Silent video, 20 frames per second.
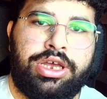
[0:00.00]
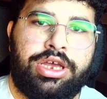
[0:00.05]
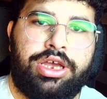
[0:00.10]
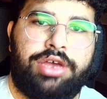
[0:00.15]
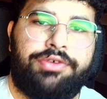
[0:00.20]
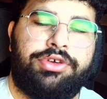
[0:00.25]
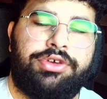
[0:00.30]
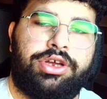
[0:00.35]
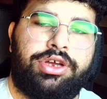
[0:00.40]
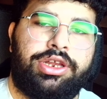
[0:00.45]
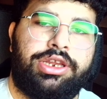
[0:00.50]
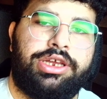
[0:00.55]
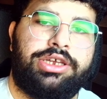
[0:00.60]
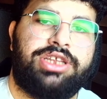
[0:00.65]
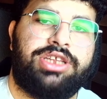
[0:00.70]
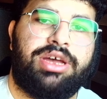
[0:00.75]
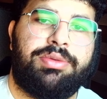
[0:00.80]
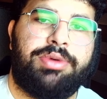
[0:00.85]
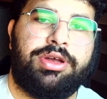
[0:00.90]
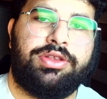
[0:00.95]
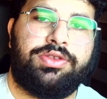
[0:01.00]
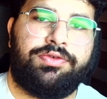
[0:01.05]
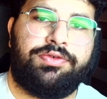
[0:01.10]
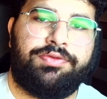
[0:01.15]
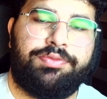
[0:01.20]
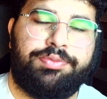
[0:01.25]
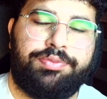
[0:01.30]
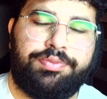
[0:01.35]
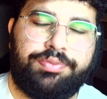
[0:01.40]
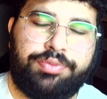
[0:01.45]
if you collect amount of
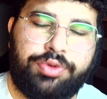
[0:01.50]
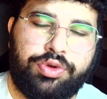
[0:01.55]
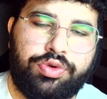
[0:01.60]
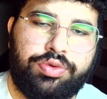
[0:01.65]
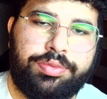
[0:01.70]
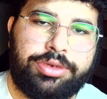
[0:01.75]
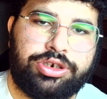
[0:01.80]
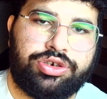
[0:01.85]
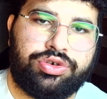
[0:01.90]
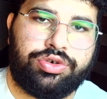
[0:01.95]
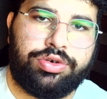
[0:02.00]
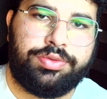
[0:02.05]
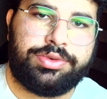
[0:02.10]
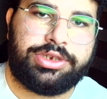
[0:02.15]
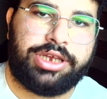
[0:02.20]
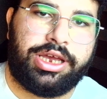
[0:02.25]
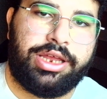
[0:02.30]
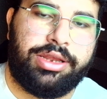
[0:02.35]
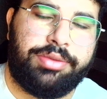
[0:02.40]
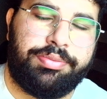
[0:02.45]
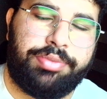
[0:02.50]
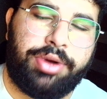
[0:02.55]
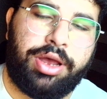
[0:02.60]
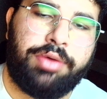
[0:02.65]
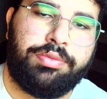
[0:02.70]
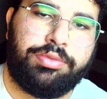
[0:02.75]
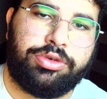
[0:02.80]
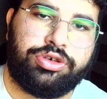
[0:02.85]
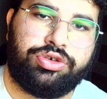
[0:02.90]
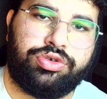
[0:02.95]
blue mushrooms and
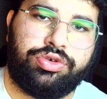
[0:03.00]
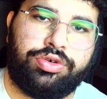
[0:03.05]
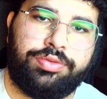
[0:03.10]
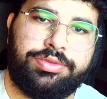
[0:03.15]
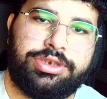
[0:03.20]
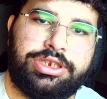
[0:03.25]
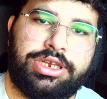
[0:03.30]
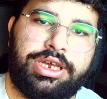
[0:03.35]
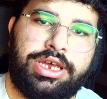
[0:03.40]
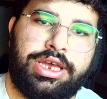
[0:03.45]
brown mushrooms